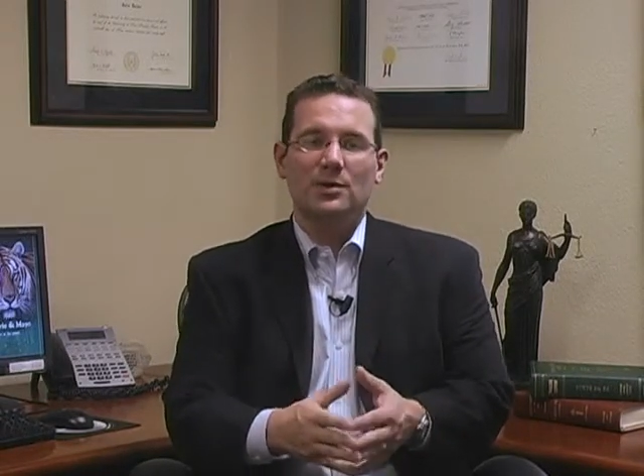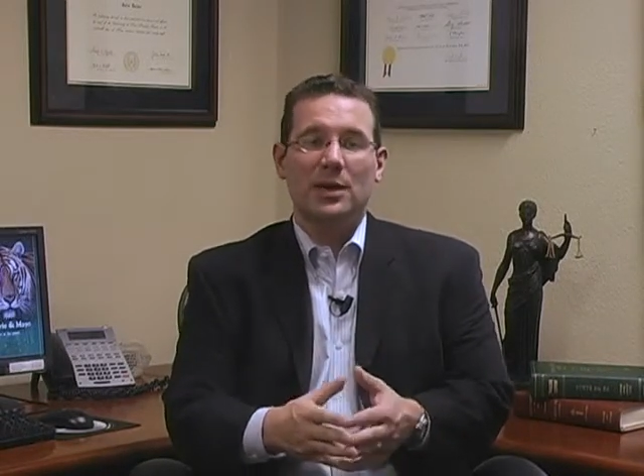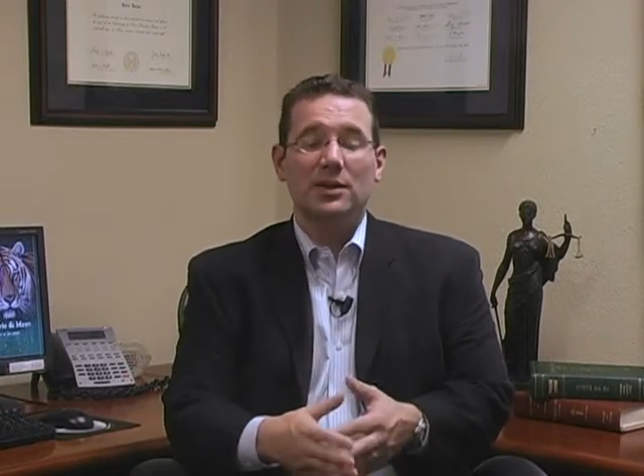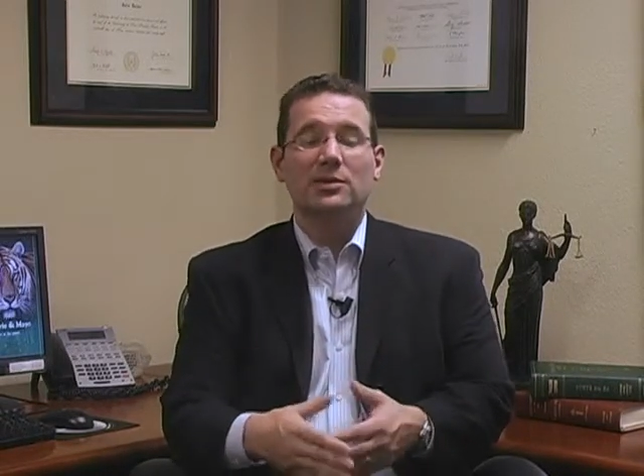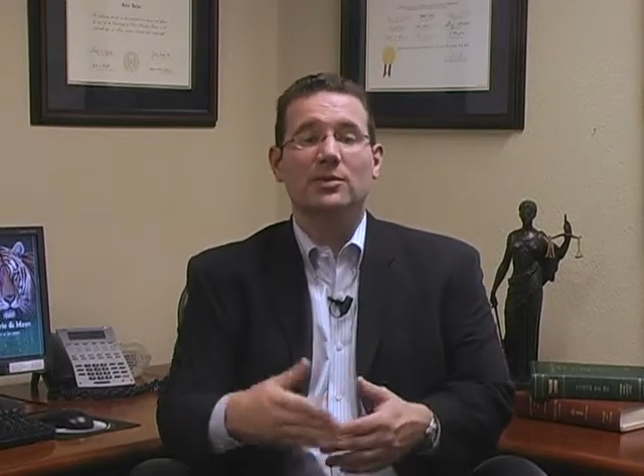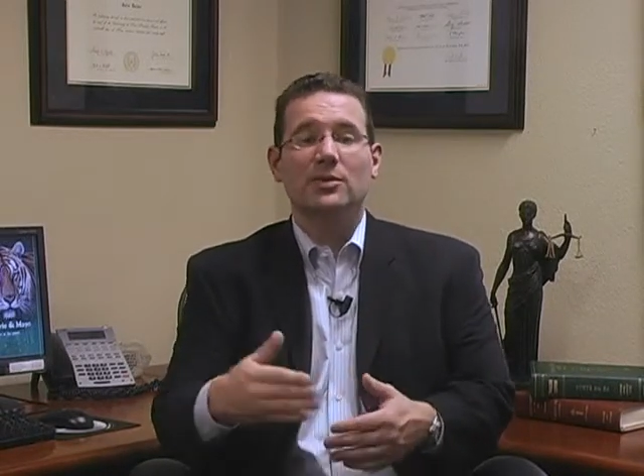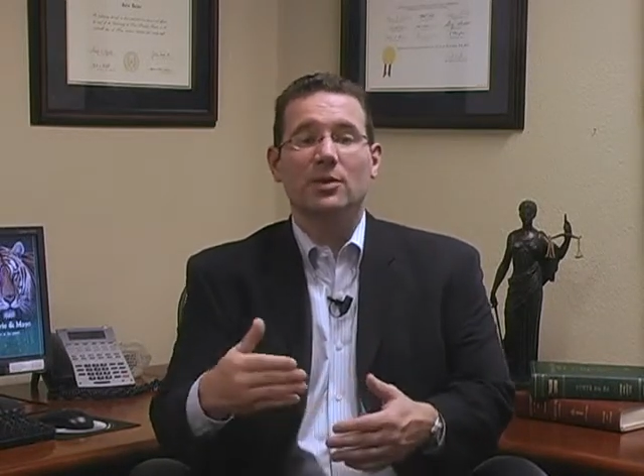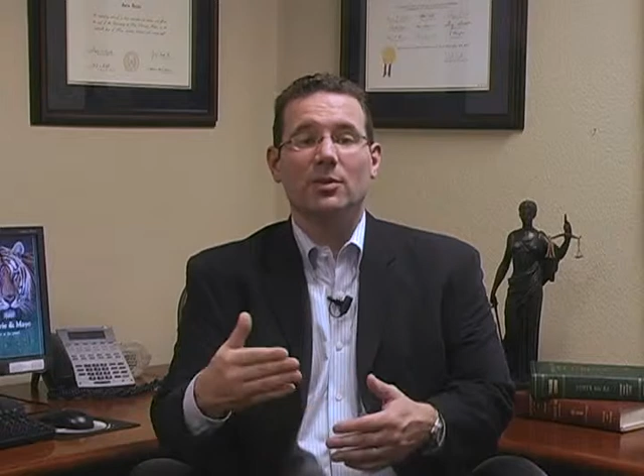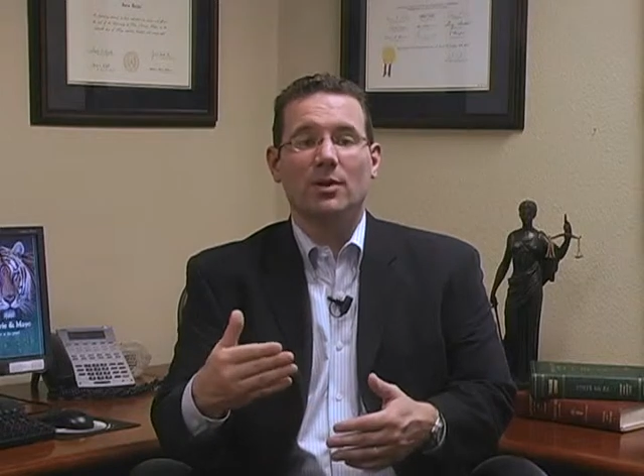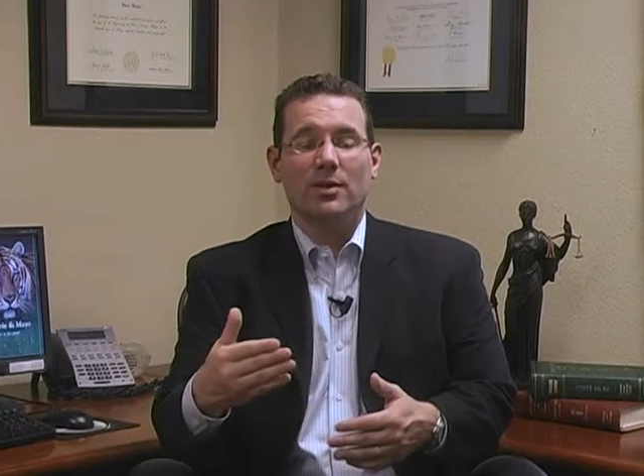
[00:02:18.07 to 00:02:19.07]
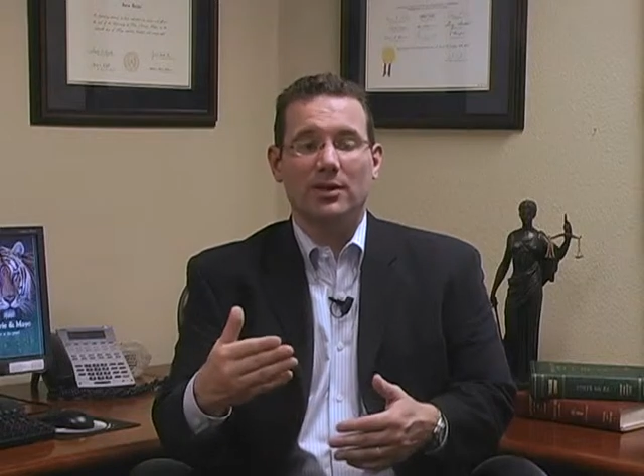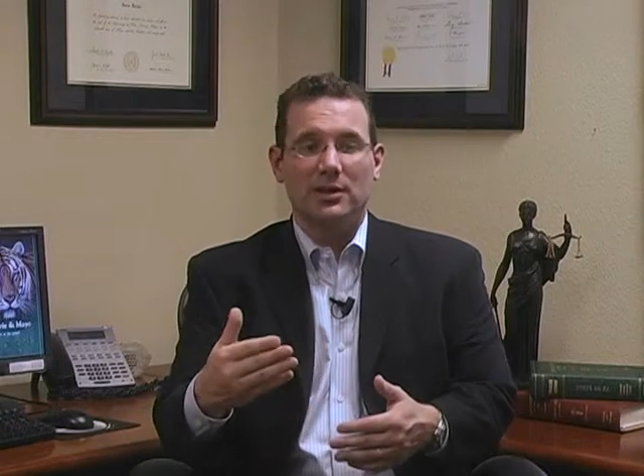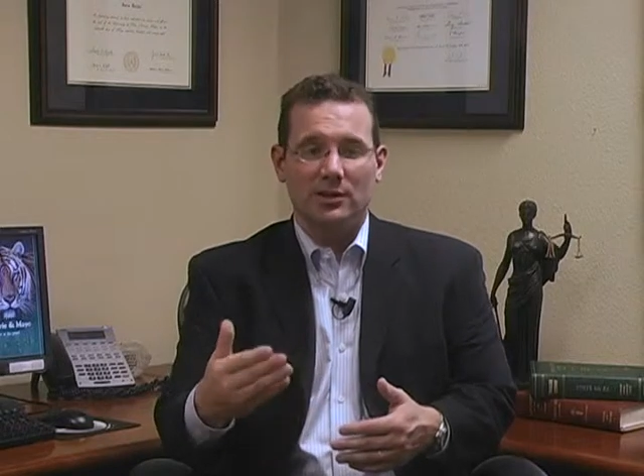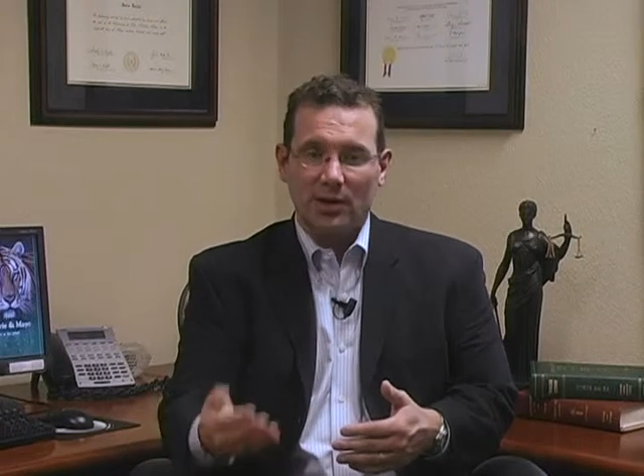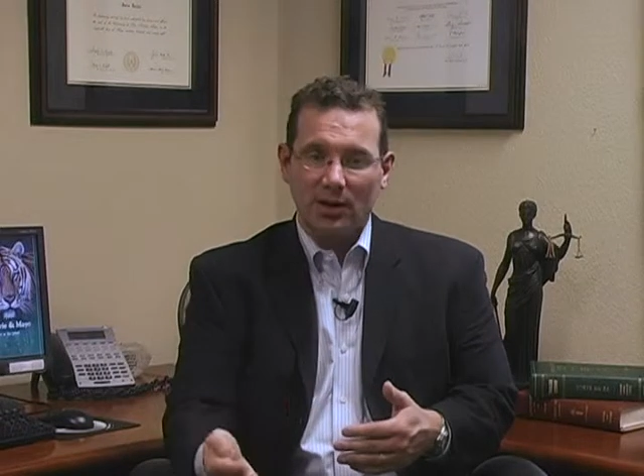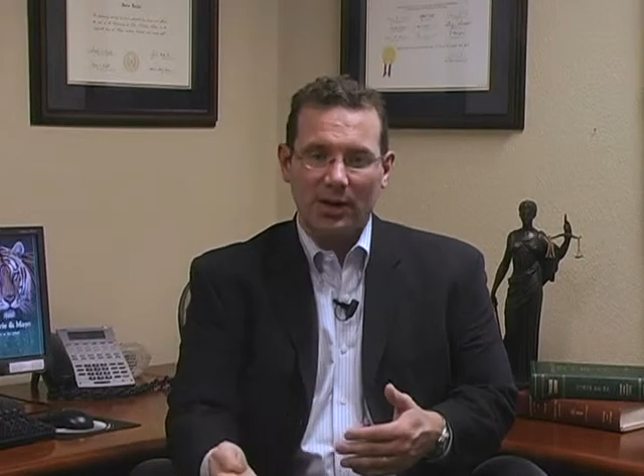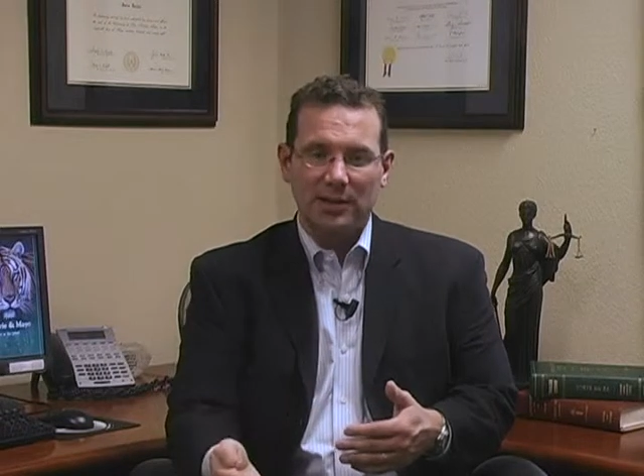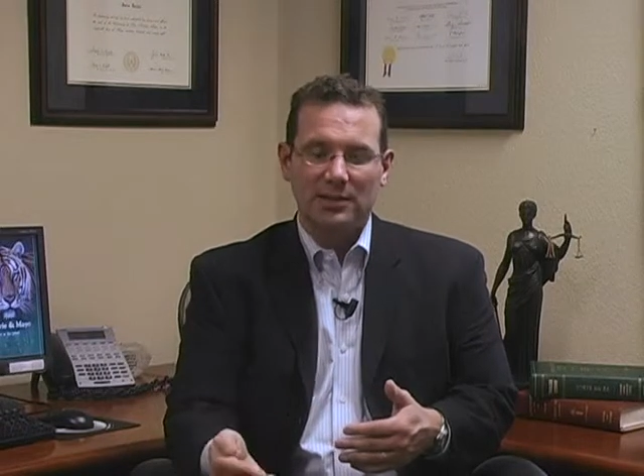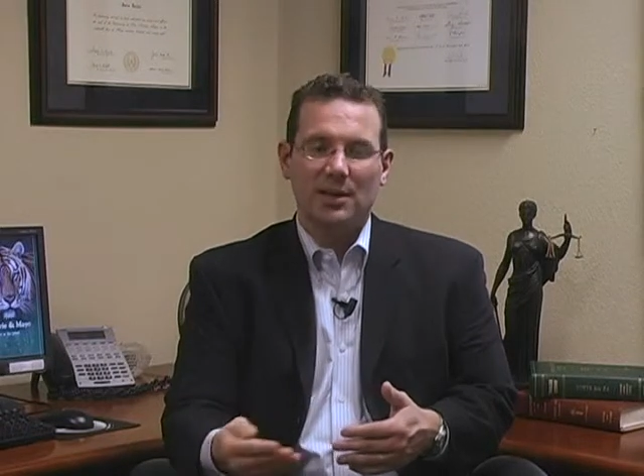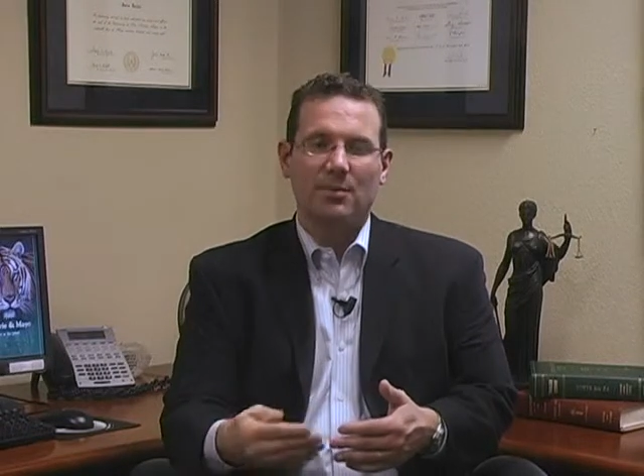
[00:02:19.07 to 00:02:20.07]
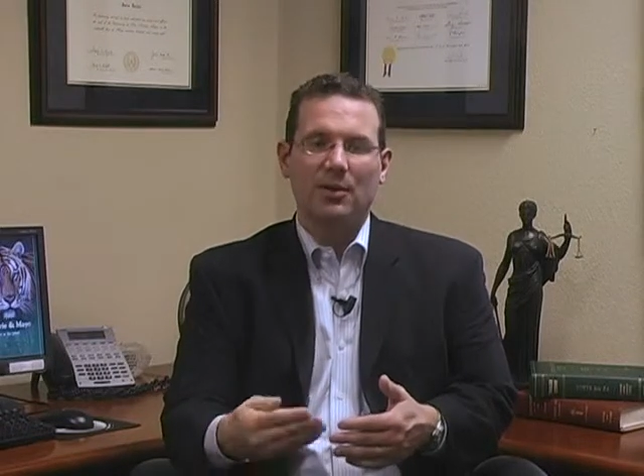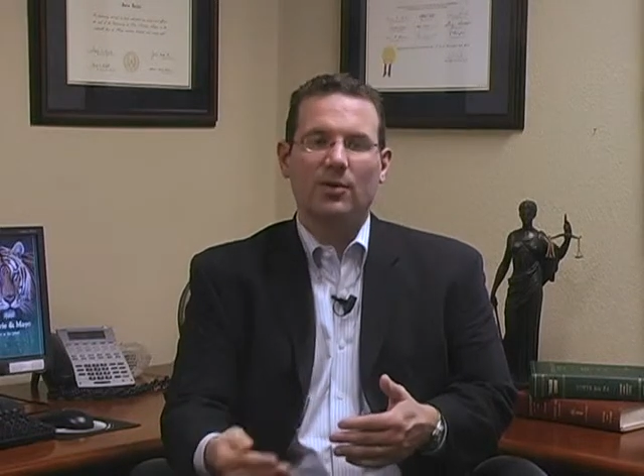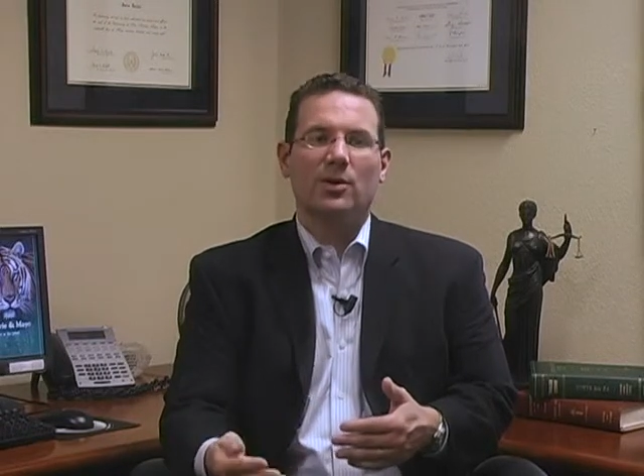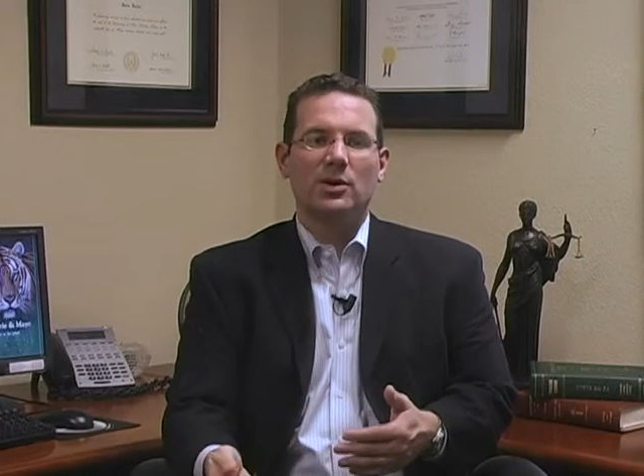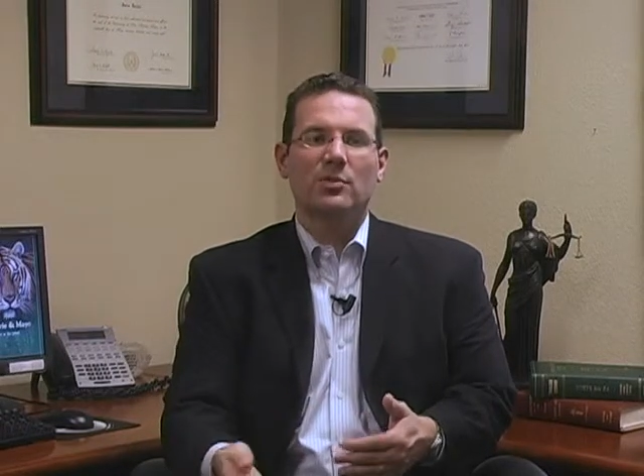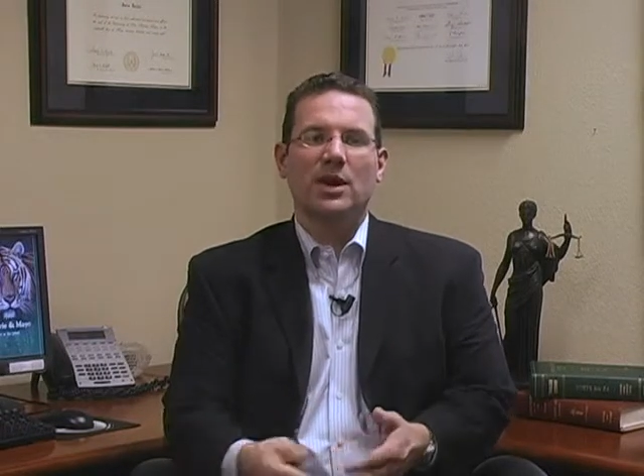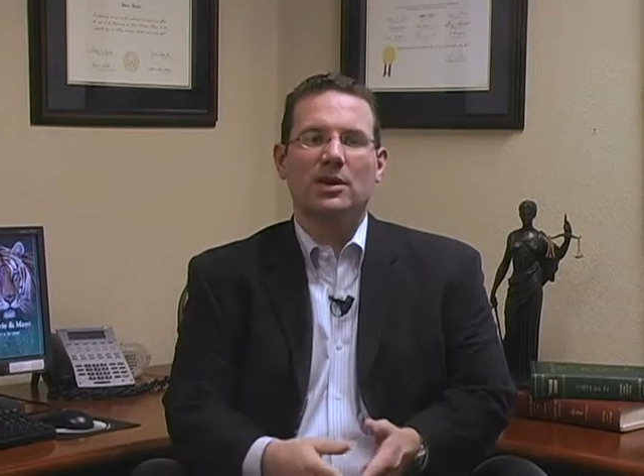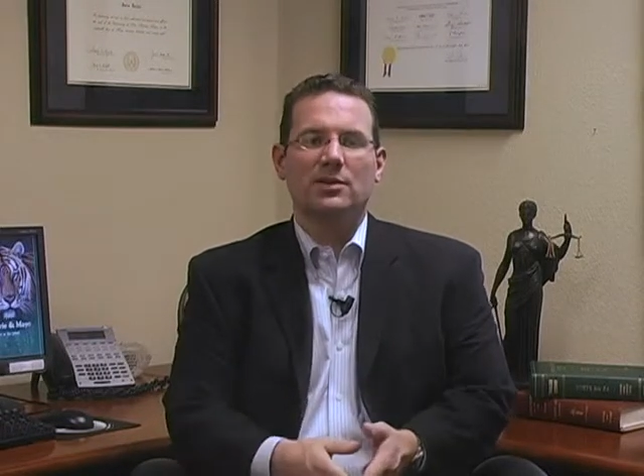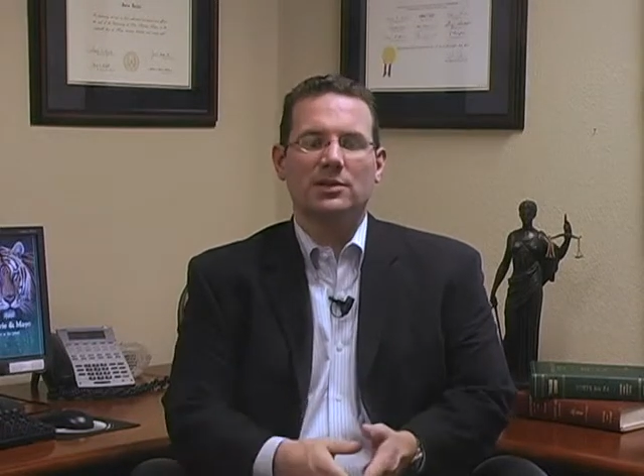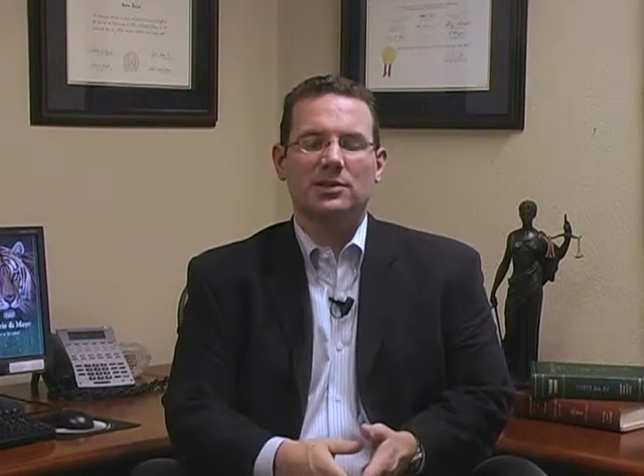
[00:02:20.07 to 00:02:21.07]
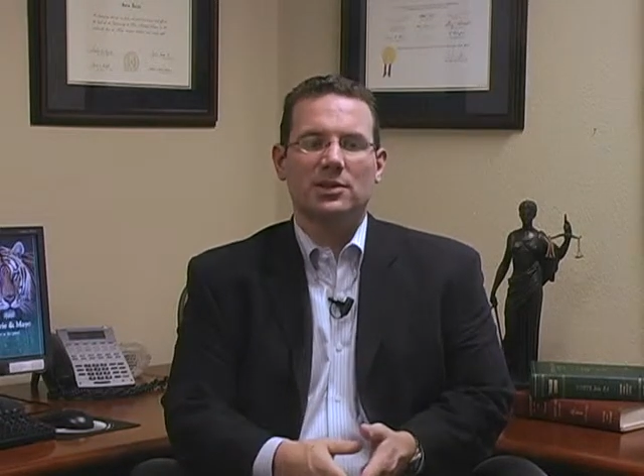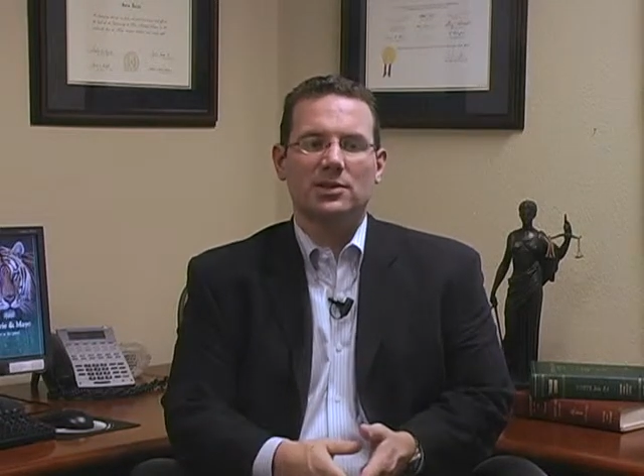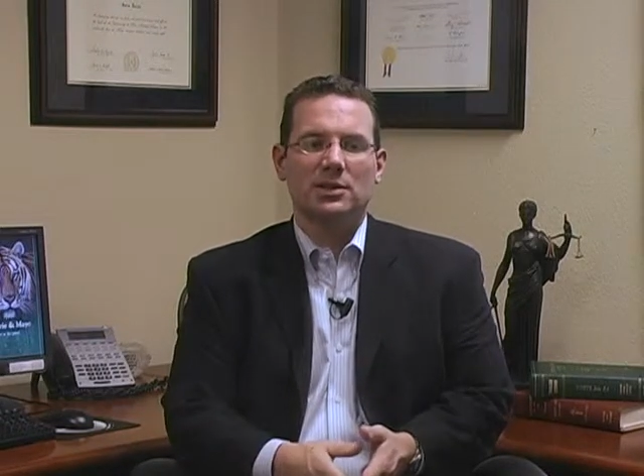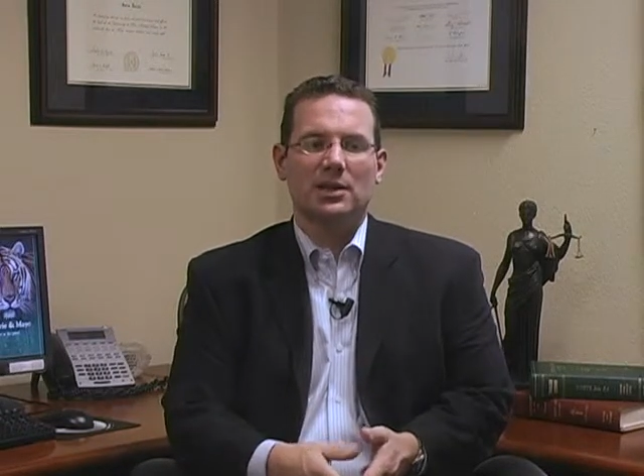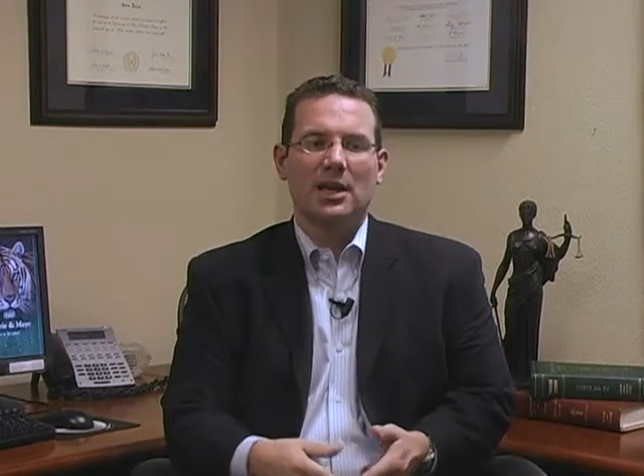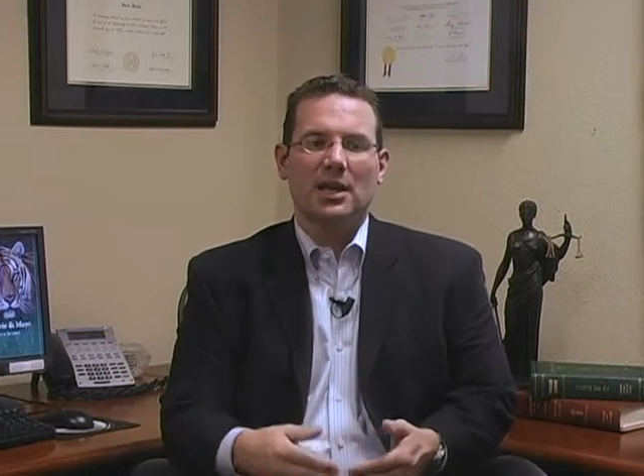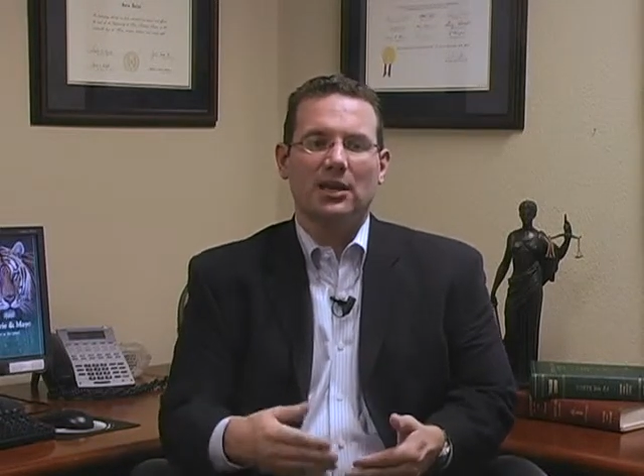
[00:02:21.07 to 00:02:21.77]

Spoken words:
to interview the attorneys before you make your decision.